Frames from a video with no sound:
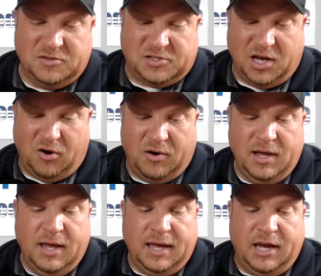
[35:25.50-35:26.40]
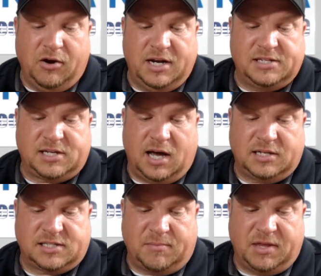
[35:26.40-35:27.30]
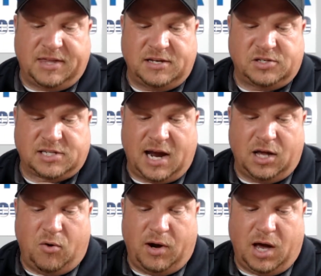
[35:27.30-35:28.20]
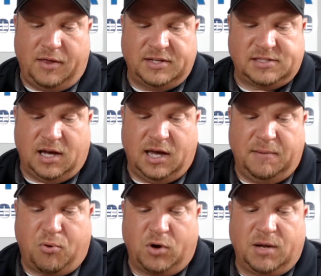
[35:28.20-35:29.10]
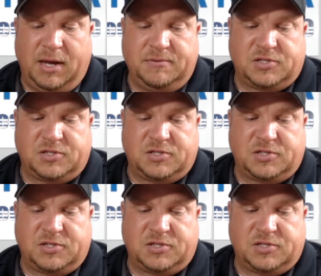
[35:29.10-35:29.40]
So here is some of the things that's kind of going on that's important to me.